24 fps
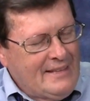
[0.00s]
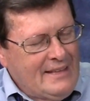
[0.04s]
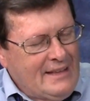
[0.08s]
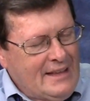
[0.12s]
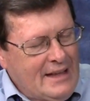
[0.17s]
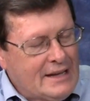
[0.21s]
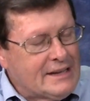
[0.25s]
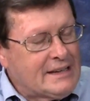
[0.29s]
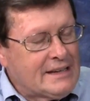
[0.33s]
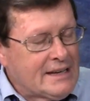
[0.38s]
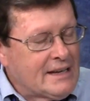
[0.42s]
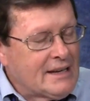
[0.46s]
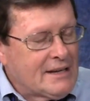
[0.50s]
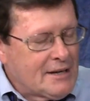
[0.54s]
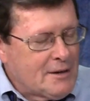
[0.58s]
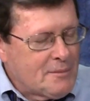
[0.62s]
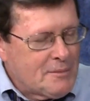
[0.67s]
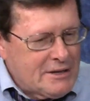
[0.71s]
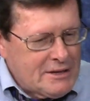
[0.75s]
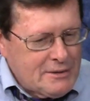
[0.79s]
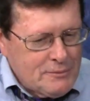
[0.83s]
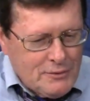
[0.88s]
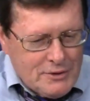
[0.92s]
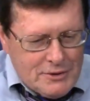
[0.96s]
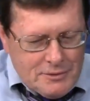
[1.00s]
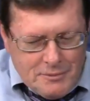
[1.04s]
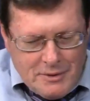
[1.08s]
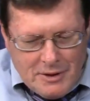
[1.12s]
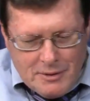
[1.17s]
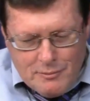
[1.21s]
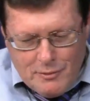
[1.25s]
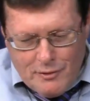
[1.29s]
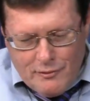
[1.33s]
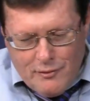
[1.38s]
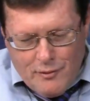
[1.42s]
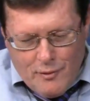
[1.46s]
Again, I mean, we'd
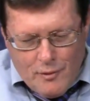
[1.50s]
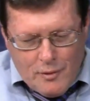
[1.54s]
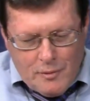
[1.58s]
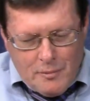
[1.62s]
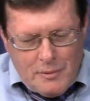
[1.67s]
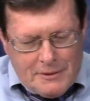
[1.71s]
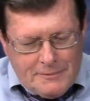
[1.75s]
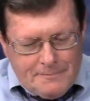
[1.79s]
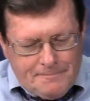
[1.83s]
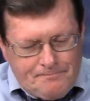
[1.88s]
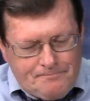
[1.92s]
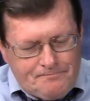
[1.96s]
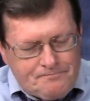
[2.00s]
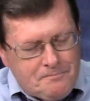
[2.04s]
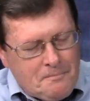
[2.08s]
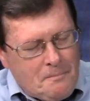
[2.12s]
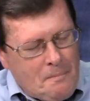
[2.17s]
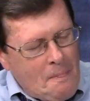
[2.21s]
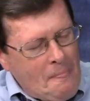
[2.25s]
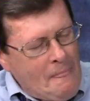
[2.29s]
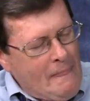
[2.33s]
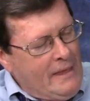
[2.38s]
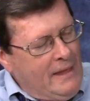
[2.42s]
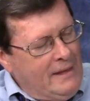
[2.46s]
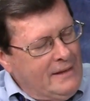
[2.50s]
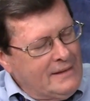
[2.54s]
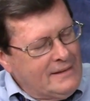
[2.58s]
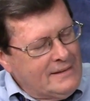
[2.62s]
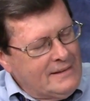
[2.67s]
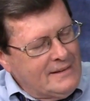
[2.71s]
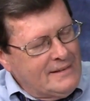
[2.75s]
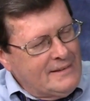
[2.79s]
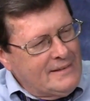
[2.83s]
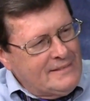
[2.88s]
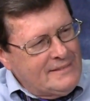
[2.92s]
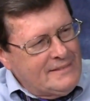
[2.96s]
met before, but. Yes.
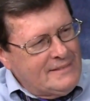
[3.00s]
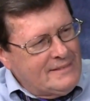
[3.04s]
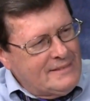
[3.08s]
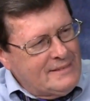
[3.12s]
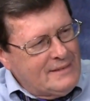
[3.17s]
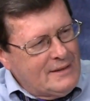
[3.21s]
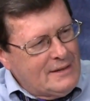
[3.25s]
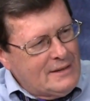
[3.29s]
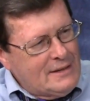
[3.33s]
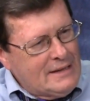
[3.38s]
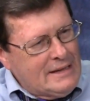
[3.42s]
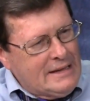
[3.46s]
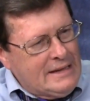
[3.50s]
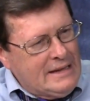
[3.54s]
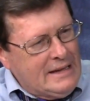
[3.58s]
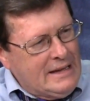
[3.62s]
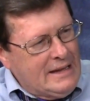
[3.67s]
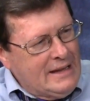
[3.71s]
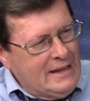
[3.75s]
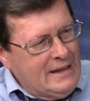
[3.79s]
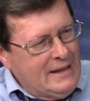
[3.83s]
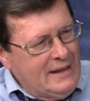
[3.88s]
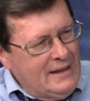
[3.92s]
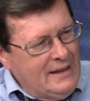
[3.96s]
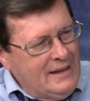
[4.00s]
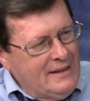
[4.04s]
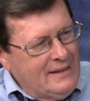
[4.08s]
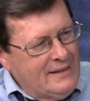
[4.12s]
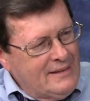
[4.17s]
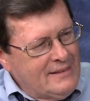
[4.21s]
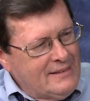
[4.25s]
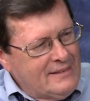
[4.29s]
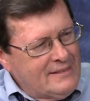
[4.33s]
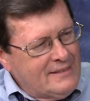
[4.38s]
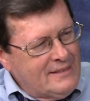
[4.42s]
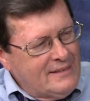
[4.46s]
Yeah. Well, thanks for having me. I'm
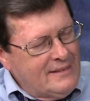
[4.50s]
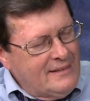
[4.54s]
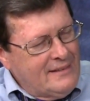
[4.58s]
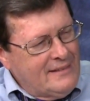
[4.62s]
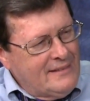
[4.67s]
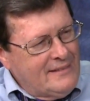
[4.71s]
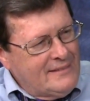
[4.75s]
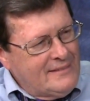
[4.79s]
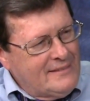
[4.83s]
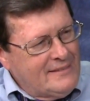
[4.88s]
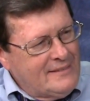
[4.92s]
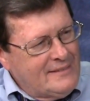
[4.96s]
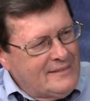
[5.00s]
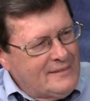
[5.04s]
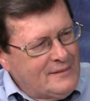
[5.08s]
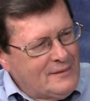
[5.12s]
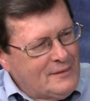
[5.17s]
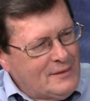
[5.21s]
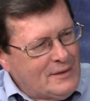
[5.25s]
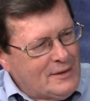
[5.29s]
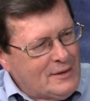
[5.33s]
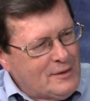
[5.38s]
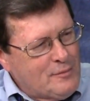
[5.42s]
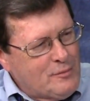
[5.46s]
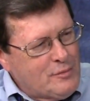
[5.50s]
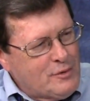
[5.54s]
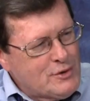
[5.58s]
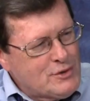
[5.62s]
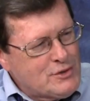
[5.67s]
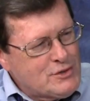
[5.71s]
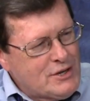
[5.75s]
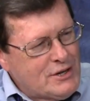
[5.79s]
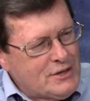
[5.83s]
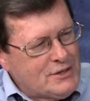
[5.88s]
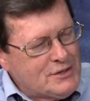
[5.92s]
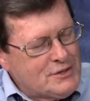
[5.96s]
glad yeah, I made it out. I
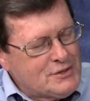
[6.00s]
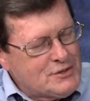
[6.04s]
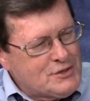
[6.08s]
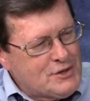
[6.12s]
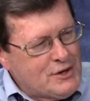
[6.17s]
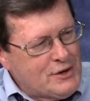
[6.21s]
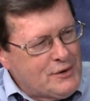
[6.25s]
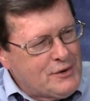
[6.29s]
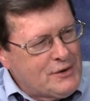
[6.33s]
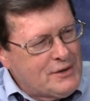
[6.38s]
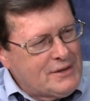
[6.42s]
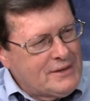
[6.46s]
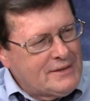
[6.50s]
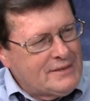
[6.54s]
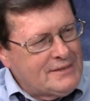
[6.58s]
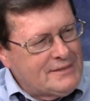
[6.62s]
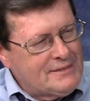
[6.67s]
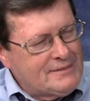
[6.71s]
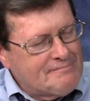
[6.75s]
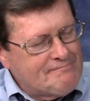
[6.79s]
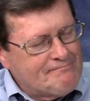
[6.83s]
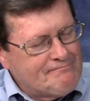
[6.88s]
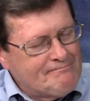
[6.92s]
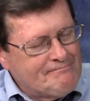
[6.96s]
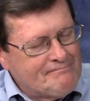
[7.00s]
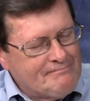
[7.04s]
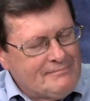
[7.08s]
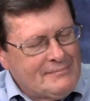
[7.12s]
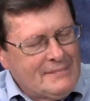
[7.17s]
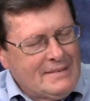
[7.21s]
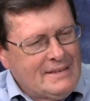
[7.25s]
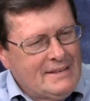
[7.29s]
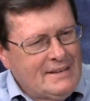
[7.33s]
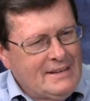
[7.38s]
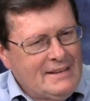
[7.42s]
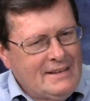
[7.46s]
appreciate you sharing. And able
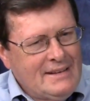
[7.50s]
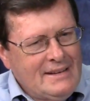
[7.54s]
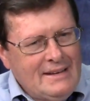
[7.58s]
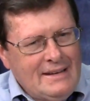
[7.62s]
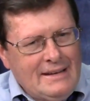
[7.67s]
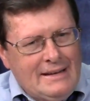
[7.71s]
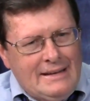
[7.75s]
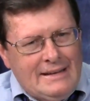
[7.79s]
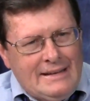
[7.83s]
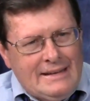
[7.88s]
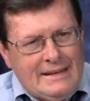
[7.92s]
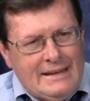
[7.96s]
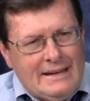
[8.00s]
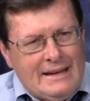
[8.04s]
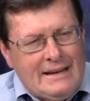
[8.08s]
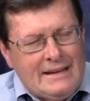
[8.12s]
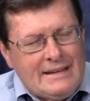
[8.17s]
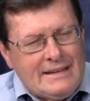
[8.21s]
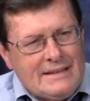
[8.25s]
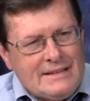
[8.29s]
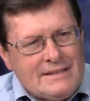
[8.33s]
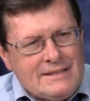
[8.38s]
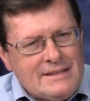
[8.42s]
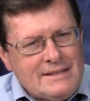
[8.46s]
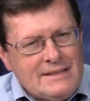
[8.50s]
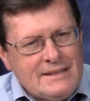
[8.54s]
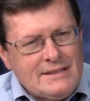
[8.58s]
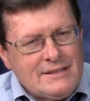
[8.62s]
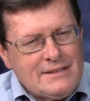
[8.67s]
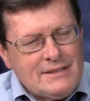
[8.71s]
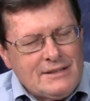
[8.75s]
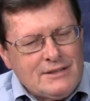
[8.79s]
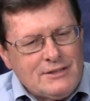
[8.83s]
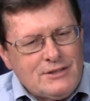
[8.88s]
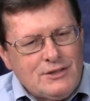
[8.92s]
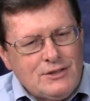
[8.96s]
yeah, it's,
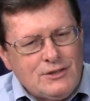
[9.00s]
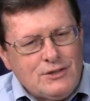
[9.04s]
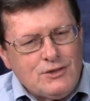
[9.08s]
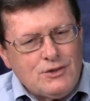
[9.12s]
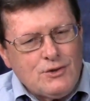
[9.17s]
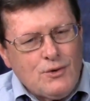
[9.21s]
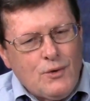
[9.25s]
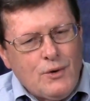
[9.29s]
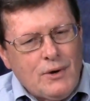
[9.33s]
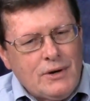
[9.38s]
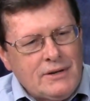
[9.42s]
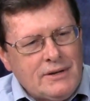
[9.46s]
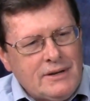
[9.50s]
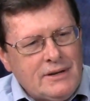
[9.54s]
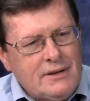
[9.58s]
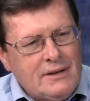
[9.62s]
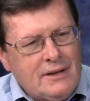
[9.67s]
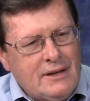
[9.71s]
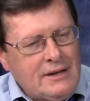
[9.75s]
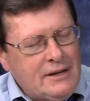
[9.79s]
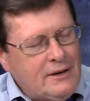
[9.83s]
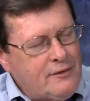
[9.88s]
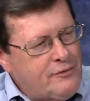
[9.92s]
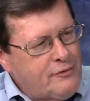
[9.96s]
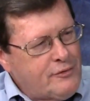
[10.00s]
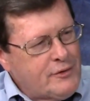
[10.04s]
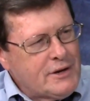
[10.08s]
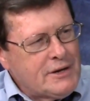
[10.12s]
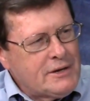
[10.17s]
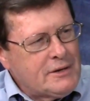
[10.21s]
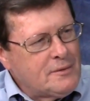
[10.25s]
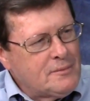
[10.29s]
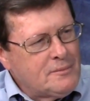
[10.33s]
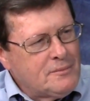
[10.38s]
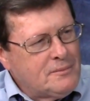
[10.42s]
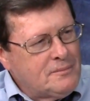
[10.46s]
it's here. such a joy to, and a
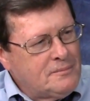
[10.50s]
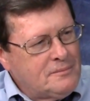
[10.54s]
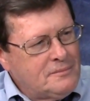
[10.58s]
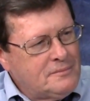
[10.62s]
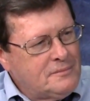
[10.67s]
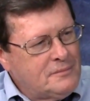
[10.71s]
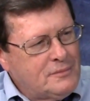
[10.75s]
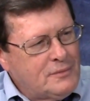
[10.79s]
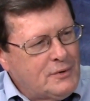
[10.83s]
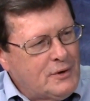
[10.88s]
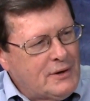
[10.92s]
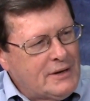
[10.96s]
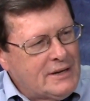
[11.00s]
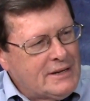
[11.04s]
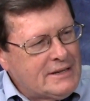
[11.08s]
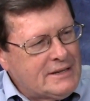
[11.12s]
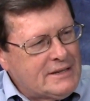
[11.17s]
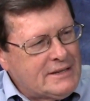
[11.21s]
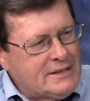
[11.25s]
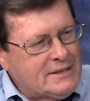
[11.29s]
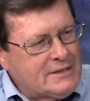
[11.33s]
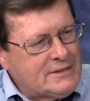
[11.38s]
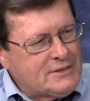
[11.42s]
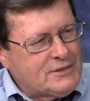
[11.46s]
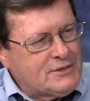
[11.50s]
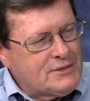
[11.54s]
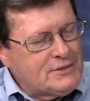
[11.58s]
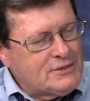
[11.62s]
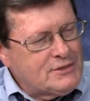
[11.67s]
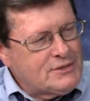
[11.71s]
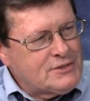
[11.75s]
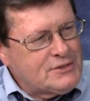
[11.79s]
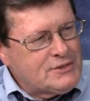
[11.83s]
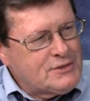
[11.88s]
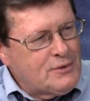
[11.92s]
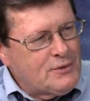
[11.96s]
freedom, right, that you
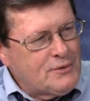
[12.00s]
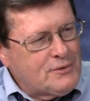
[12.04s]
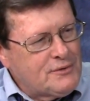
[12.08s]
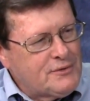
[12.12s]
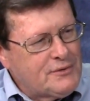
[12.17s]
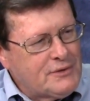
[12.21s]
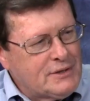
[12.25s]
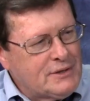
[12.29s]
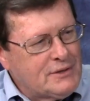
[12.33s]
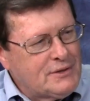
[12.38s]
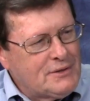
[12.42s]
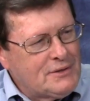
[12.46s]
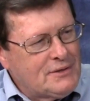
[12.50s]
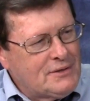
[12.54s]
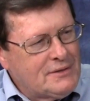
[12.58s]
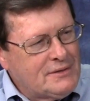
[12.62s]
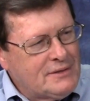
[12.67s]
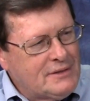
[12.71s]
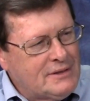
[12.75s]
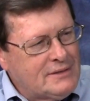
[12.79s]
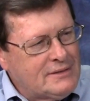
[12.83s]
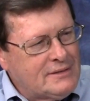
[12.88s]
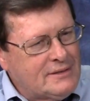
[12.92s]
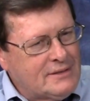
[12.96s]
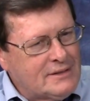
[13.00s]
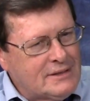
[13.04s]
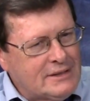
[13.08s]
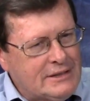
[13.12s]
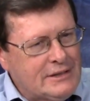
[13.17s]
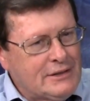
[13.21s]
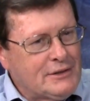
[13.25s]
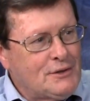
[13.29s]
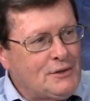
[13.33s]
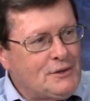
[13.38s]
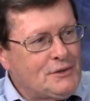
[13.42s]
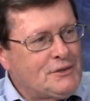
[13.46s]
just don't feel. And the
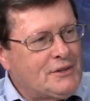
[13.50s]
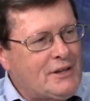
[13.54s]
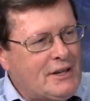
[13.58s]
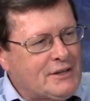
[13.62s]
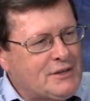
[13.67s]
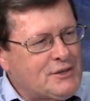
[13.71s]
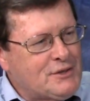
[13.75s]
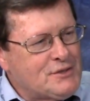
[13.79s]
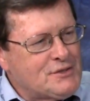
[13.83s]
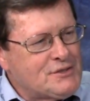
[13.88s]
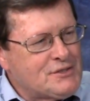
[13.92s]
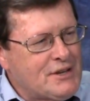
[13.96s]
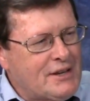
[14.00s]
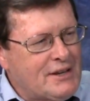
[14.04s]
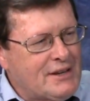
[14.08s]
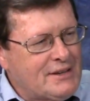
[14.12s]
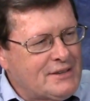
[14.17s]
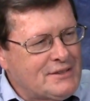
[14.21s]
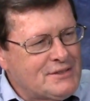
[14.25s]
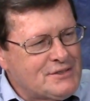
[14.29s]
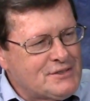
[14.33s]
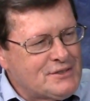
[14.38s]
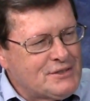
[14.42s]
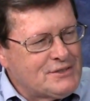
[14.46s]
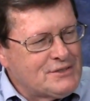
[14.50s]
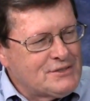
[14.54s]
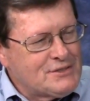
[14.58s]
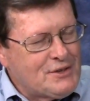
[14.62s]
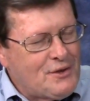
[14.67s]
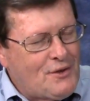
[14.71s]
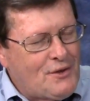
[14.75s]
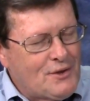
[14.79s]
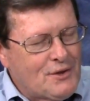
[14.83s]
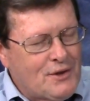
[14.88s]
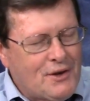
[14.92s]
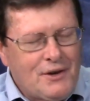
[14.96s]
guilt, like yeah. you say, is, is
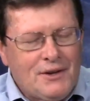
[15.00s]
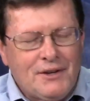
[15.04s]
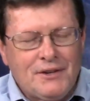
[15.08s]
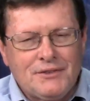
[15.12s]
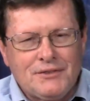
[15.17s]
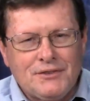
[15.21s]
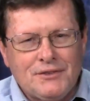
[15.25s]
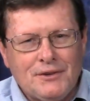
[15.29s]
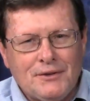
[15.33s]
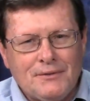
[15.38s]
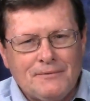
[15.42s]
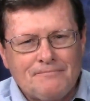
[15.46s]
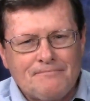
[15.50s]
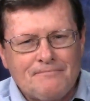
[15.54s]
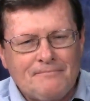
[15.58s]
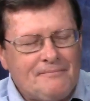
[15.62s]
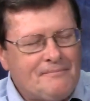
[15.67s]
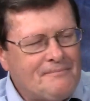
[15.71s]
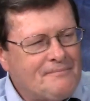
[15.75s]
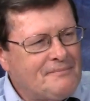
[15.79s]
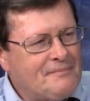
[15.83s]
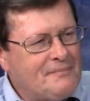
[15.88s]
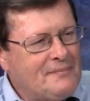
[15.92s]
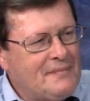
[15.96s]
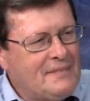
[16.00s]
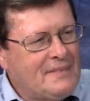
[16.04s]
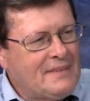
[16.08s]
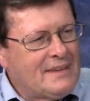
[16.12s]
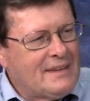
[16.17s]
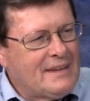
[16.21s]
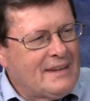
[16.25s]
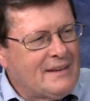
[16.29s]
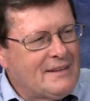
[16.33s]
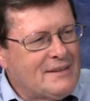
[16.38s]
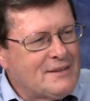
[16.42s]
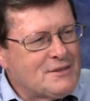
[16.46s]
all gone. Yeah, so. the shame's gone.
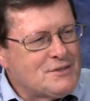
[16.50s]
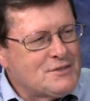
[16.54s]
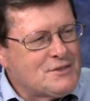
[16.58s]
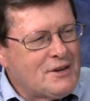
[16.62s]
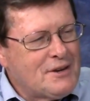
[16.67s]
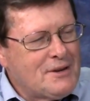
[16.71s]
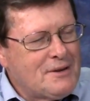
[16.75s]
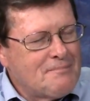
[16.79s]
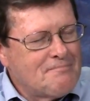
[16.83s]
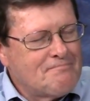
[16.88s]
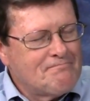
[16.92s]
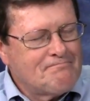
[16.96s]
Yeah, the shame.